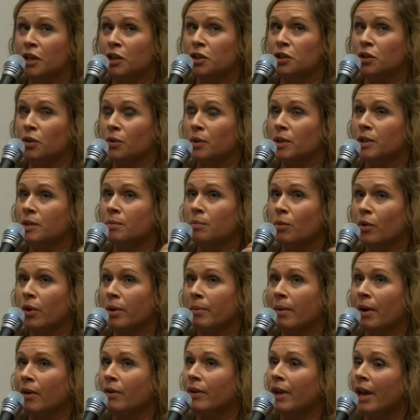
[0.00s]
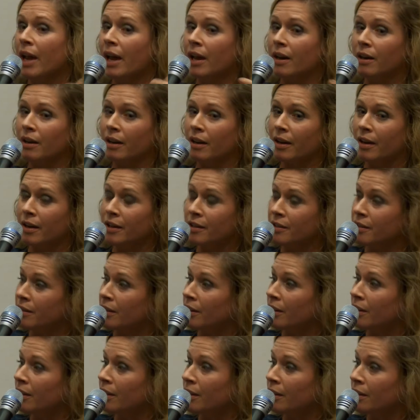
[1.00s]
So it's more about
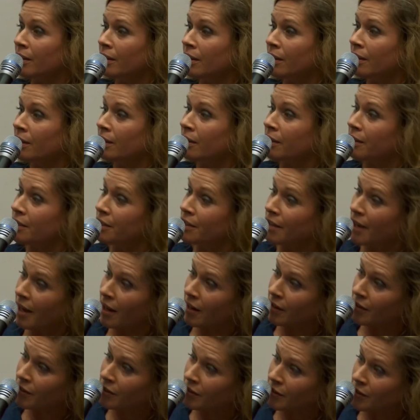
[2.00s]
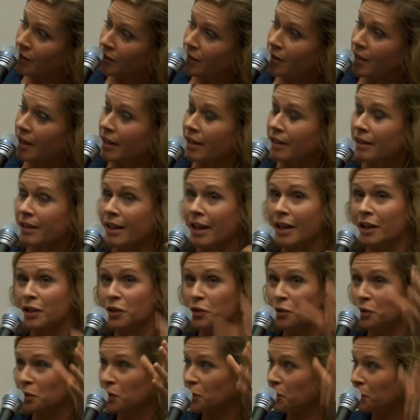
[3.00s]
analyzing the challenges and then
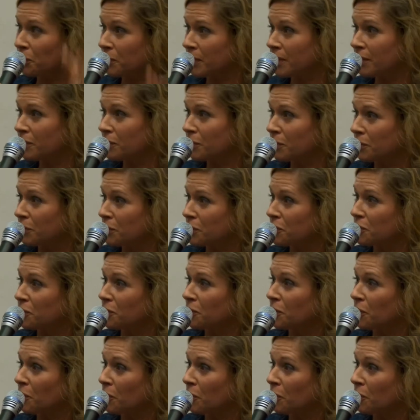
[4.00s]
do your research